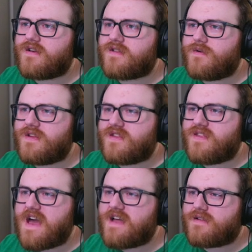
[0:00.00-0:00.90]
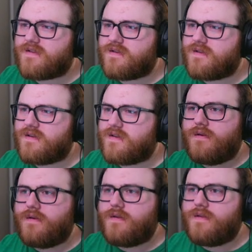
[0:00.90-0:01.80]
So what is that?
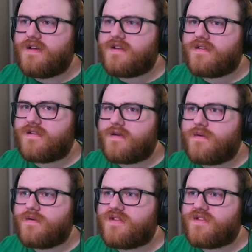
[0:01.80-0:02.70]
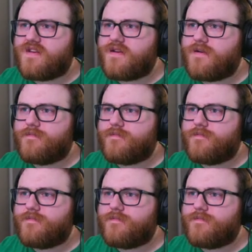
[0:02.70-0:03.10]
Let us go see.